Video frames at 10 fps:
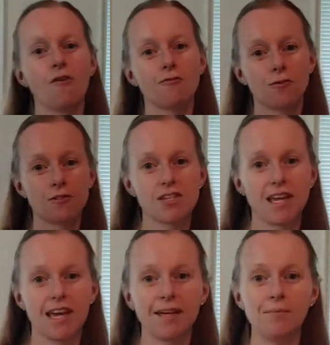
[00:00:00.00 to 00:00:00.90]
For
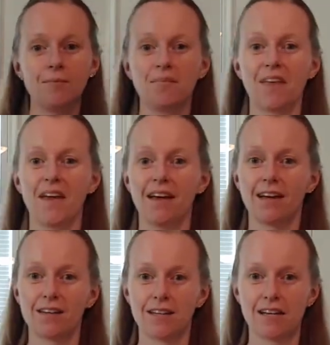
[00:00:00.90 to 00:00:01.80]
today
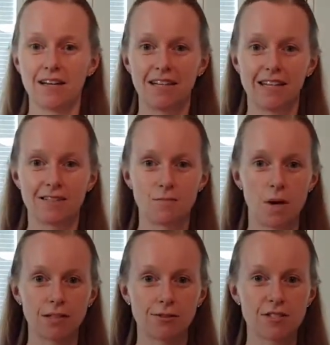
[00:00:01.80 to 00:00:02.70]
in
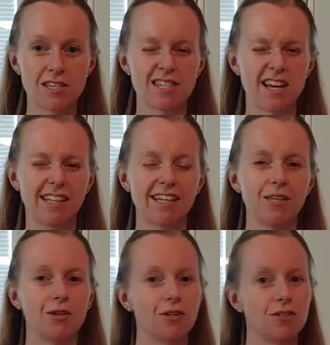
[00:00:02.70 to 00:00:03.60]
modern society
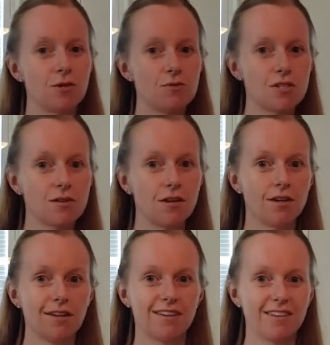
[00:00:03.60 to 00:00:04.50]
you can use
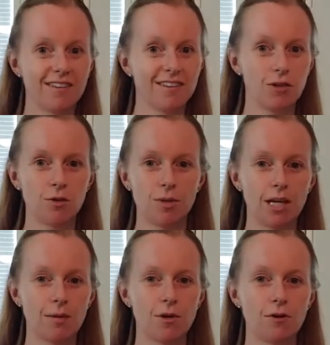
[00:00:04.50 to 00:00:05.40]

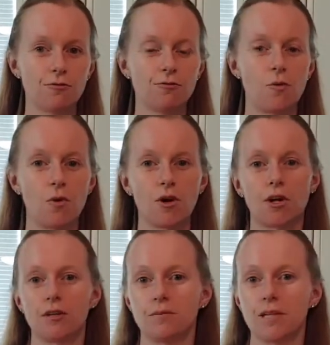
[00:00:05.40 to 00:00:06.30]
kumihimo
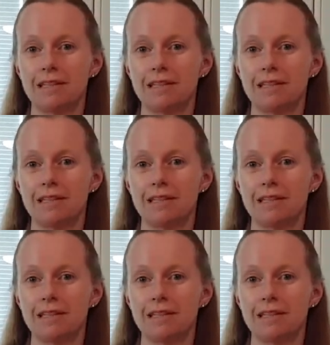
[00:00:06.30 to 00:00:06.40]
for